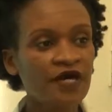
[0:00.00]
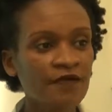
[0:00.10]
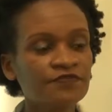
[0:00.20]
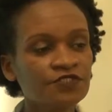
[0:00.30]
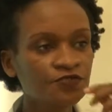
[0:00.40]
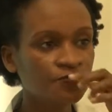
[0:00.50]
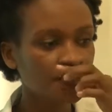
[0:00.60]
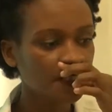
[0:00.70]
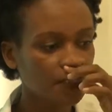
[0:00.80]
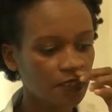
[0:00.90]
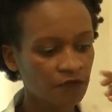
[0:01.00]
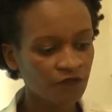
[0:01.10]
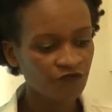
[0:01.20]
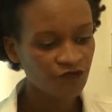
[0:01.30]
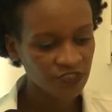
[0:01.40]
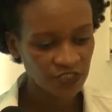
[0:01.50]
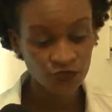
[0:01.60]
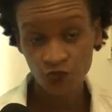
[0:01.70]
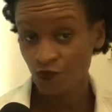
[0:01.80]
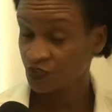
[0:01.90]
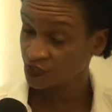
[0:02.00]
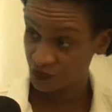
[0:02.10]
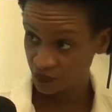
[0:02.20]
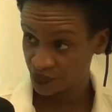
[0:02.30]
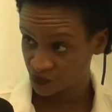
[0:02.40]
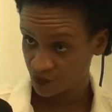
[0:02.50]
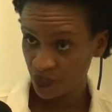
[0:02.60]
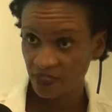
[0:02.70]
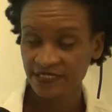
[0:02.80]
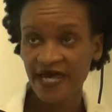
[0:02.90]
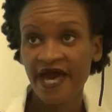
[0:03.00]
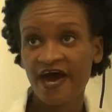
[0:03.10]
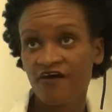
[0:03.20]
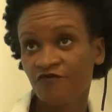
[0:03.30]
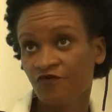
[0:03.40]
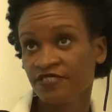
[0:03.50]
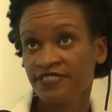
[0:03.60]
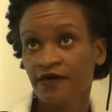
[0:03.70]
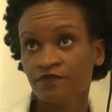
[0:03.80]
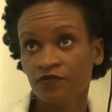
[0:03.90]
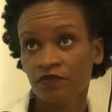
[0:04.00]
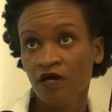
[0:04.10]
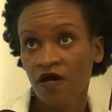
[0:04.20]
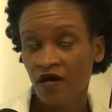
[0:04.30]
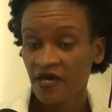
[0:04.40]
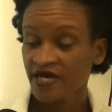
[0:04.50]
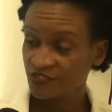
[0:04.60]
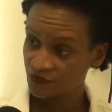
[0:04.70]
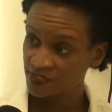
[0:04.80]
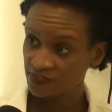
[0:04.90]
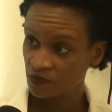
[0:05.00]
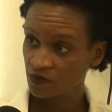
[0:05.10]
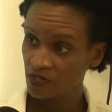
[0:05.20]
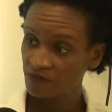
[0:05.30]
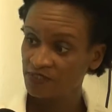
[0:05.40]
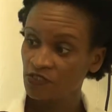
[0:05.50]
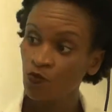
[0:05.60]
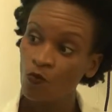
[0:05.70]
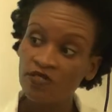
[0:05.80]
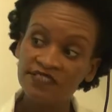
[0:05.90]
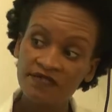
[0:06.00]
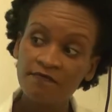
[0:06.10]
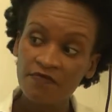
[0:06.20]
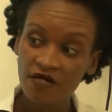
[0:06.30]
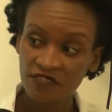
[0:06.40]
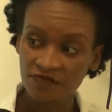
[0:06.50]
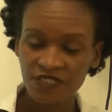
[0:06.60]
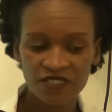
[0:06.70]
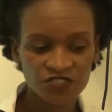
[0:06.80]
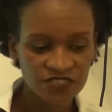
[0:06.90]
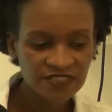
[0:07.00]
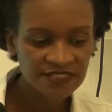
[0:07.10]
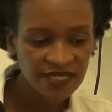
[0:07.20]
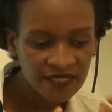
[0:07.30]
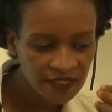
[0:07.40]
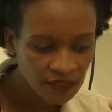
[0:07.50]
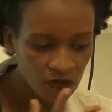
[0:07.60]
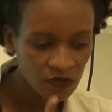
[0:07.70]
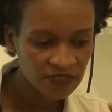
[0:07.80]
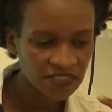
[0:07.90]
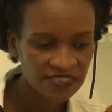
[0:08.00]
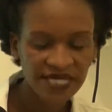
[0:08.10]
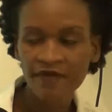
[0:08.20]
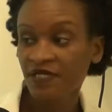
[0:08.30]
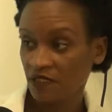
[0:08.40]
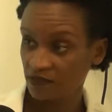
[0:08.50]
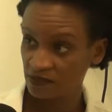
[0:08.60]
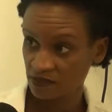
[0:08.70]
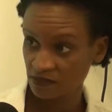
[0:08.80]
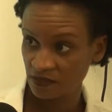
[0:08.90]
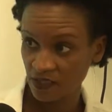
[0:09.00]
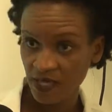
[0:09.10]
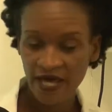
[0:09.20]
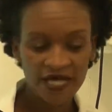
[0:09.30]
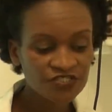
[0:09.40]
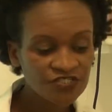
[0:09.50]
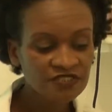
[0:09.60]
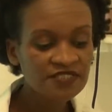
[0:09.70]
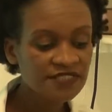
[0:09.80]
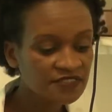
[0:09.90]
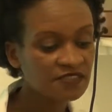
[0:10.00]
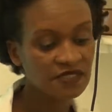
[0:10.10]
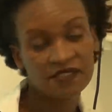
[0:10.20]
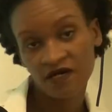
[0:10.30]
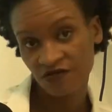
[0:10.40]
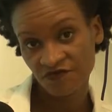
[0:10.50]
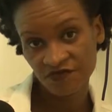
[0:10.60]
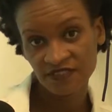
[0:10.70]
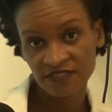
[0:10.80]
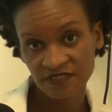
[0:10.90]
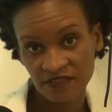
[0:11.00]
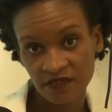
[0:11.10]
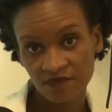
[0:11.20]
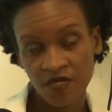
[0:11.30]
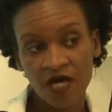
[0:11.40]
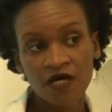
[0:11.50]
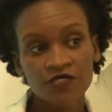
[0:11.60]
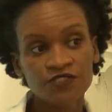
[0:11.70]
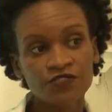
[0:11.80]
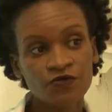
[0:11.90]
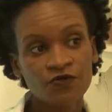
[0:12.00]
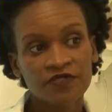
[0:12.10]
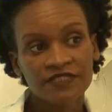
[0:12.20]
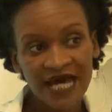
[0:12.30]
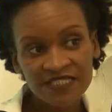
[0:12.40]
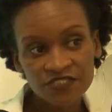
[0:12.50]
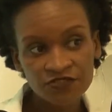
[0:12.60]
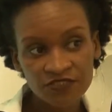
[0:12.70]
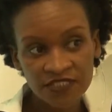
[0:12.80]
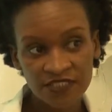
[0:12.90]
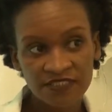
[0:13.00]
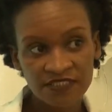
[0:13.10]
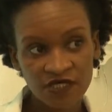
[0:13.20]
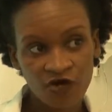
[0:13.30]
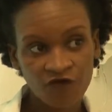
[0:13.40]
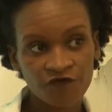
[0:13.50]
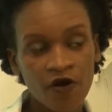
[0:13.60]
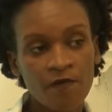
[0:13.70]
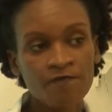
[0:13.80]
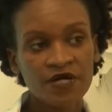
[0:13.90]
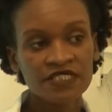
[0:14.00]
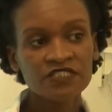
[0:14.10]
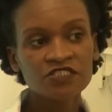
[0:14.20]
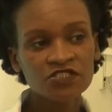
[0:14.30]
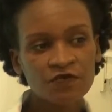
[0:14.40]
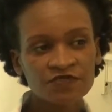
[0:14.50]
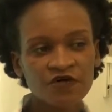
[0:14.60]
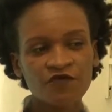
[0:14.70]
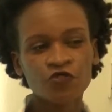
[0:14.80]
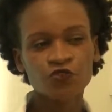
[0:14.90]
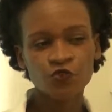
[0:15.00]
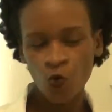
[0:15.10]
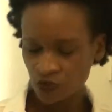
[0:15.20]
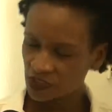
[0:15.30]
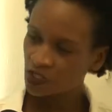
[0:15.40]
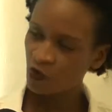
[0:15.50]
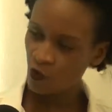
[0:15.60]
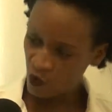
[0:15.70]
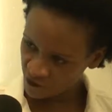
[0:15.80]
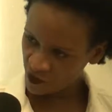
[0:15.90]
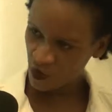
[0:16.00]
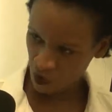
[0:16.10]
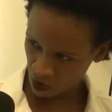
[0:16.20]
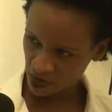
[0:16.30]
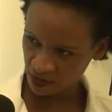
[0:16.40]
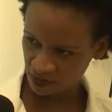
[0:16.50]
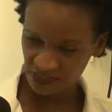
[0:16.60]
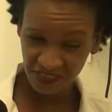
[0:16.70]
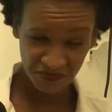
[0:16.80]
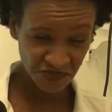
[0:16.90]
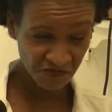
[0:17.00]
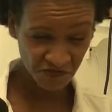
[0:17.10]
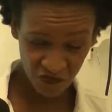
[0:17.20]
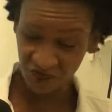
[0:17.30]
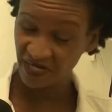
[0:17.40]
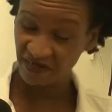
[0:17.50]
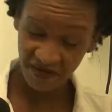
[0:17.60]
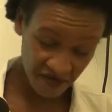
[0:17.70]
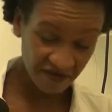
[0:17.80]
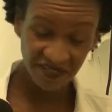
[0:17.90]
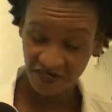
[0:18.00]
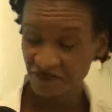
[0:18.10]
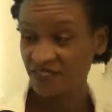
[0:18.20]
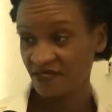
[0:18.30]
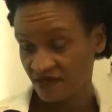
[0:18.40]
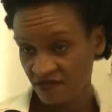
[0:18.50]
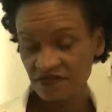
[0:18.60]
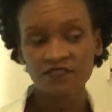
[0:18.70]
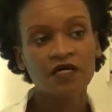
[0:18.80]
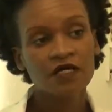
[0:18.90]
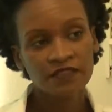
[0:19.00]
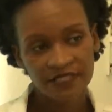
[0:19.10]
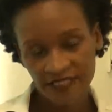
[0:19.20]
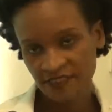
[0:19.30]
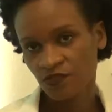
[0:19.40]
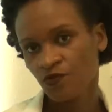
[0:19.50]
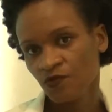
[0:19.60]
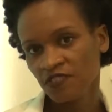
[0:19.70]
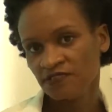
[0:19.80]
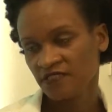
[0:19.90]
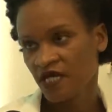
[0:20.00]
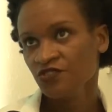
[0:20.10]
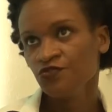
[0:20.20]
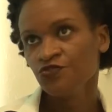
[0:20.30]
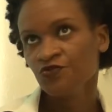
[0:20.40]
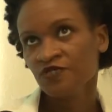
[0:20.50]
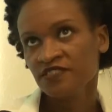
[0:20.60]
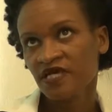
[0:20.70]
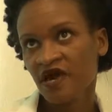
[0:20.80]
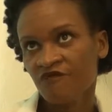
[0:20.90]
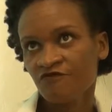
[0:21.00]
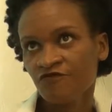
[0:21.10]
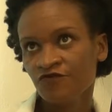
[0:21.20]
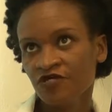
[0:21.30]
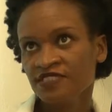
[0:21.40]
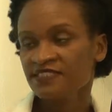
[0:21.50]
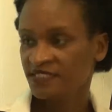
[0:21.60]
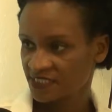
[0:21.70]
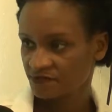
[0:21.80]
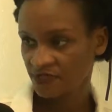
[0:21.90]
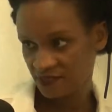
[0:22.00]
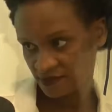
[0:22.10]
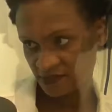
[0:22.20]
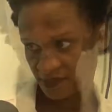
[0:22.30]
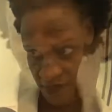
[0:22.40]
come to do the food detox, which is good as well. Because I have, for example, a hairdresser who comes in once a month because she's taking in all these chemicals and she needs to get it out of her system. So that's good in itself. But in terms of a total overhaul, in terms of food and gunk and everything else, that's the colon. And you do it every 6 months.